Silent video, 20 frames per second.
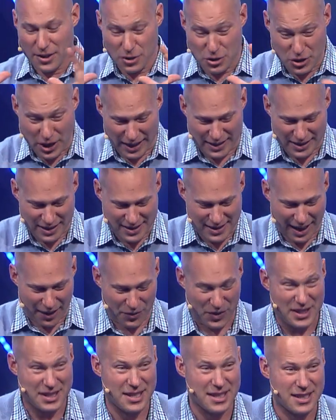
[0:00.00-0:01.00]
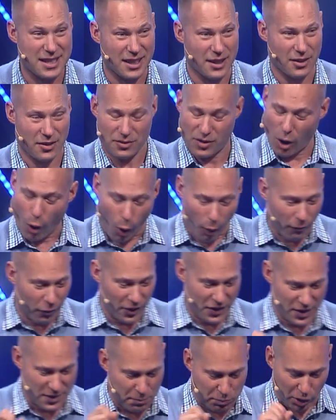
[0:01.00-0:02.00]
Check this out. This is good.
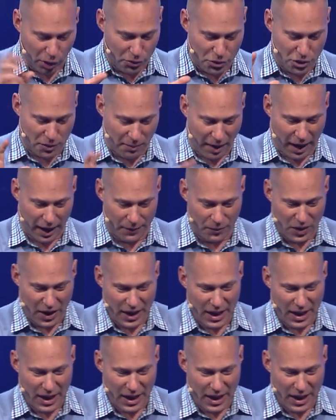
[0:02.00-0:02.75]
Hopefully, this blows your mind.